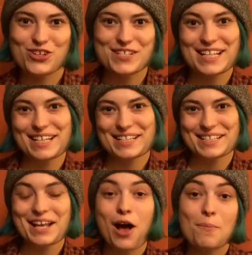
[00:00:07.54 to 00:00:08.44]
Ever
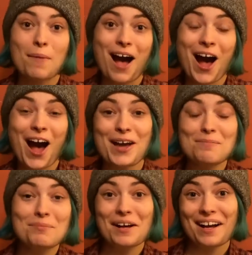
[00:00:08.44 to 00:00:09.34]
since
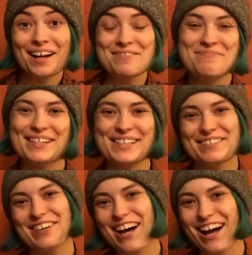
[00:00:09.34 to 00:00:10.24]
my bat
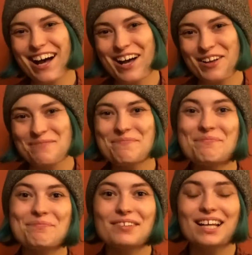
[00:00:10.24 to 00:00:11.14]
mitzvah,
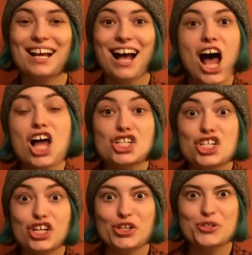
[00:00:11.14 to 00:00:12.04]

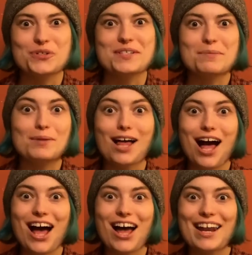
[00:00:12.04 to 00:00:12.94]
children's
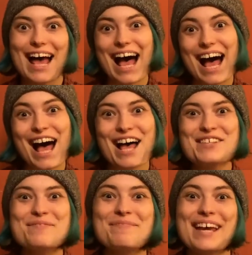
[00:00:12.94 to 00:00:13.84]
blood
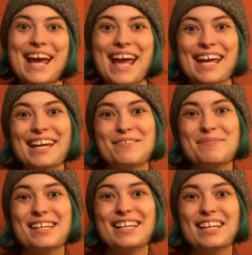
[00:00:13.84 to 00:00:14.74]
has made
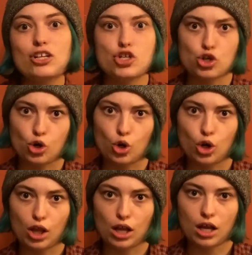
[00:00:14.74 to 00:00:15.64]
me
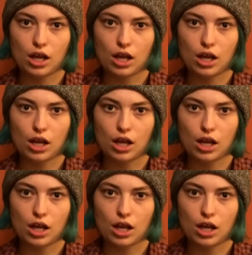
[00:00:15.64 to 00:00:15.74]
drool.